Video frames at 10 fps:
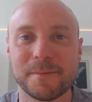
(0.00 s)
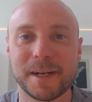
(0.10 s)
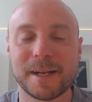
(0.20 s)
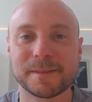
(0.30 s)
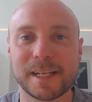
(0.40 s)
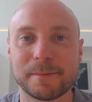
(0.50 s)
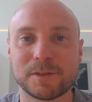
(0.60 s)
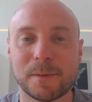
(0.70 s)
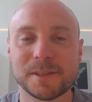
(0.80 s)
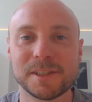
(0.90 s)
My name is Hamish
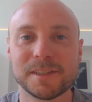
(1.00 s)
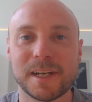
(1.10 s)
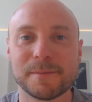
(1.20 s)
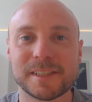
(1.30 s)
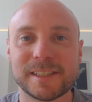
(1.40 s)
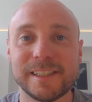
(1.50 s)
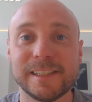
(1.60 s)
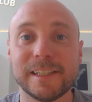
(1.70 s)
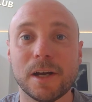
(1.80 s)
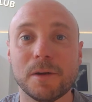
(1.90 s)
Robertson. I'm the
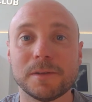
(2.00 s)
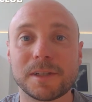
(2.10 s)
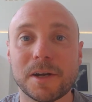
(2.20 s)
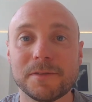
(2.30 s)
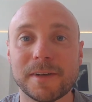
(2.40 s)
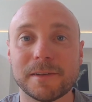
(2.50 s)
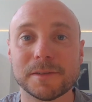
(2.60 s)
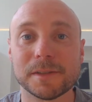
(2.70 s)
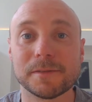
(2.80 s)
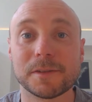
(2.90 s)
CEO and
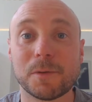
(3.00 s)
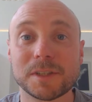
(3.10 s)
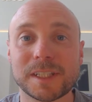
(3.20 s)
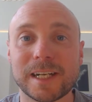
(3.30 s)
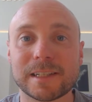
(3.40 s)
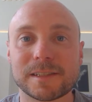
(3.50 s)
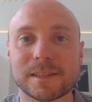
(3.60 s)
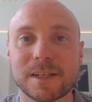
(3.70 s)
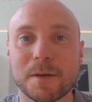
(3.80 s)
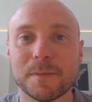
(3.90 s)
co-founder of the Watch Collectors
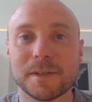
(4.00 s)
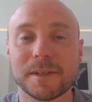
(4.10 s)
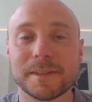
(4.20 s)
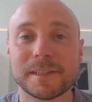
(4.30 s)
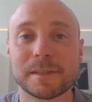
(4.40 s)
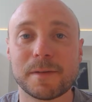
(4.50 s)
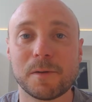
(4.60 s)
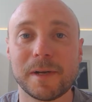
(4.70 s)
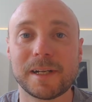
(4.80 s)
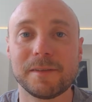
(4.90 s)
Club, and this is my
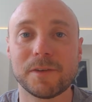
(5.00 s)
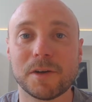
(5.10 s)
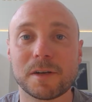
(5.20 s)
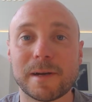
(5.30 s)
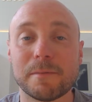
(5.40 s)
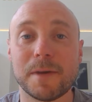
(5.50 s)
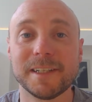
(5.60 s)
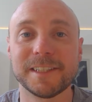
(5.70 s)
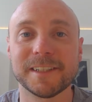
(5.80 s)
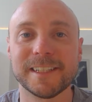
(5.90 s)
weekly vlog about my
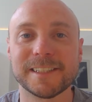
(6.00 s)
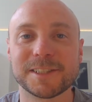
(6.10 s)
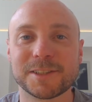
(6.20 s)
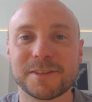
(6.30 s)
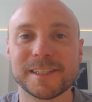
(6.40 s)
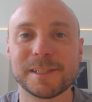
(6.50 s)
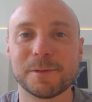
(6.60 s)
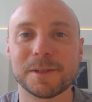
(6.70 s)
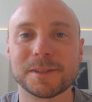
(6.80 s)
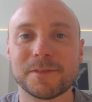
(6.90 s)
journey into the crazy
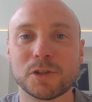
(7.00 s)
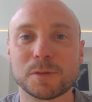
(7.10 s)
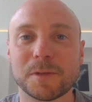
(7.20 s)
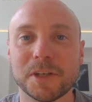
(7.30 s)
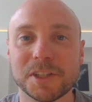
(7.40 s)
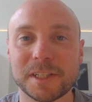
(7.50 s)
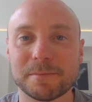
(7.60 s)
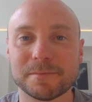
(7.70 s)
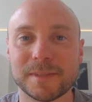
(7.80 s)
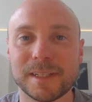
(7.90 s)
world of entrepreneurship.
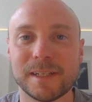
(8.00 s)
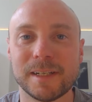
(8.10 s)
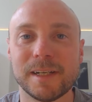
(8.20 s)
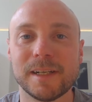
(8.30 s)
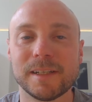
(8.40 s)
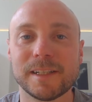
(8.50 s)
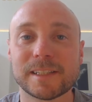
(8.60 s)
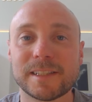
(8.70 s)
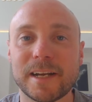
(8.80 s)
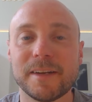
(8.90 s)

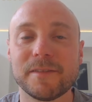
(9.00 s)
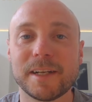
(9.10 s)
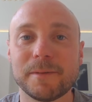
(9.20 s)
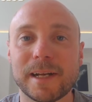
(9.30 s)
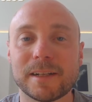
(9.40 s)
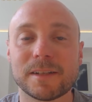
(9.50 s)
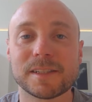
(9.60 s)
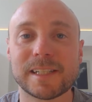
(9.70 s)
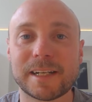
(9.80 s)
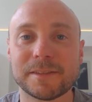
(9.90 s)
Yesterday evening, we held our
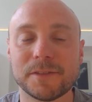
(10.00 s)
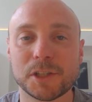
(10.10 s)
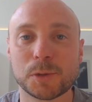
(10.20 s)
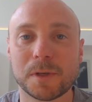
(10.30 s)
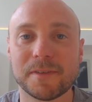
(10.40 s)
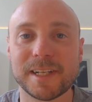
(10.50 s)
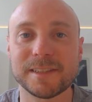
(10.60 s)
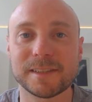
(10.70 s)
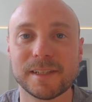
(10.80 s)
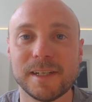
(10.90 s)
second virtual
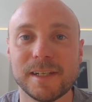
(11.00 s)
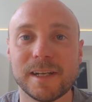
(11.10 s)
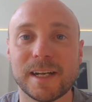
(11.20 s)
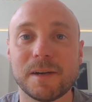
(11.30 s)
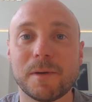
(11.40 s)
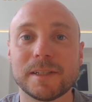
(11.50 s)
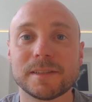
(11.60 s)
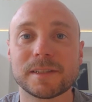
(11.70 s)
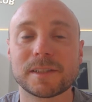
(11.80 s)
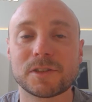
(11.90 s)
event and it
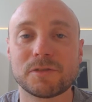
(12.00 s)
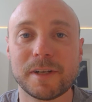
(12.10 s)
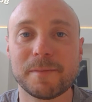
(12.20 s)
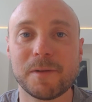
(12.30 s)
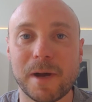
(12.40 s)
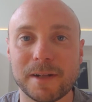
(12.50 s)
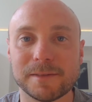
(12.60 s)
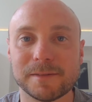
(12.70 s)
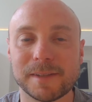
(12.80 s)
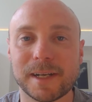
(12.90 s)
went extremely
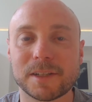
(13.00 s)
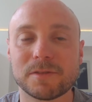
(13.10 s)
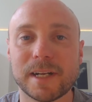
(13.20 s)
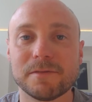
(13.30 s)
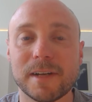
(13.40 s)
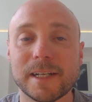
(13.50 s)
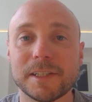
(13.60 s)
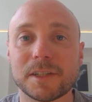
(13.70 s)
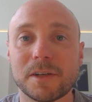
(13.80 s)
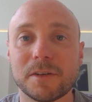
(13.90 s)
well. We had a great
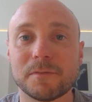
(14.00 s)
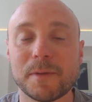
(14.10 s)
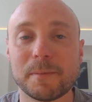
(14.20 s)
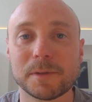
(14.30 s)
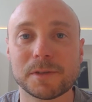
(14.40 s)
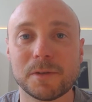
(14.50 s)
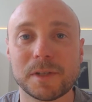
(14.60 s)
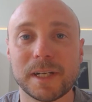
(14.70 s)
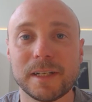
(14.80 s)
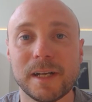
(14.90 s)
range of people
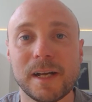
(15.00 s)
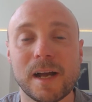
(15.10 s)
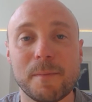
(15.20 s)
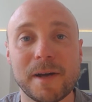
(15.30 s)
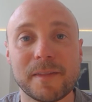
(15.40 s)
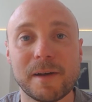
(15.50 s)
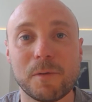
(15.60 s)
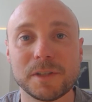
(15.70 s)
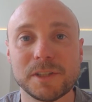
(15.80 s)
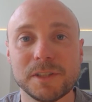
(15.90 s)
talking about their
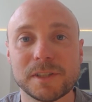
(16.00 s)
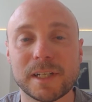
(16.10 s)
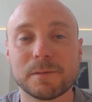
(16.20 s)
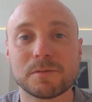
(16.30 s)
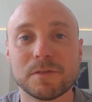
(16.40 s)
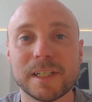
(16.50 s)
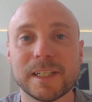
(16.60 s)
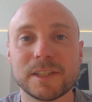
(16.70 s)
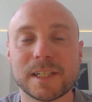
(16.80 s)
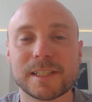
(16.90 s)
watches, and it was really
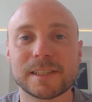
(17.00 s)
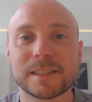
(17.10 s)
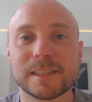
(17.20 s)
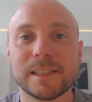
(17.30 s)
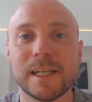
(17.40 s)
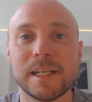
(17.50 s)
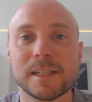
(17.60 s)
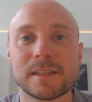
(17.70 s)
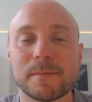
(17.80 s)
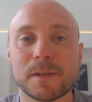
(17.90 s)
interesting to see
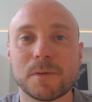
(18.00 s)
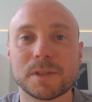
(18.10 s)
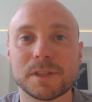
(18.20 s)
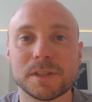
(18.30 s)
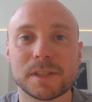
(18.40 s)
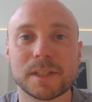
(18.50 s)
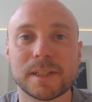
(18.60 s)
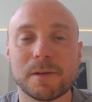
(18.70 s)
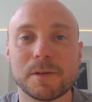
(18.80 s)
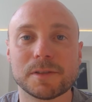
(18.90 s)
some of the watches
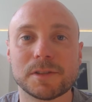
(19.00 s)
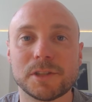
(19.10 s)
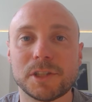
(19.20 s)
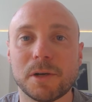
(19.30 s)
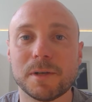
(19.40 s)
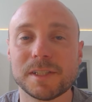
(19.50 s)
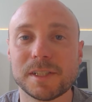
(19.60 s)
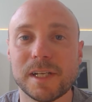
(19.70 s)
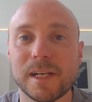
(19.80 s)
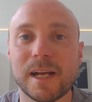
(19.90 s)
they wanted to show us
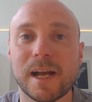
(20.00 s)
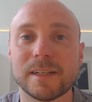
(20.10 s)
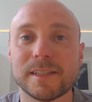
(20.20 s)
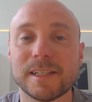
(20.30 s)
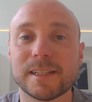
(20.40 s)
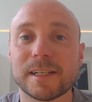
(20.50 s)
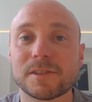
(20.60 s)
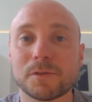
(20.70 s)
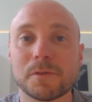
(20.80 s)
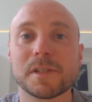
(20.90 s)
and hear their
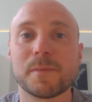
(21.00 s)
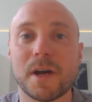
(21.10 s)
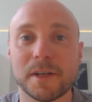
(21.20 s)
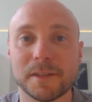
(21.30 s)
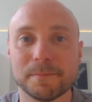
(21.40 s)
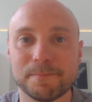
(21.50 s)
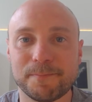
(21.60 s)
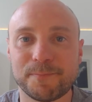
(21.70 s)
stories behind them.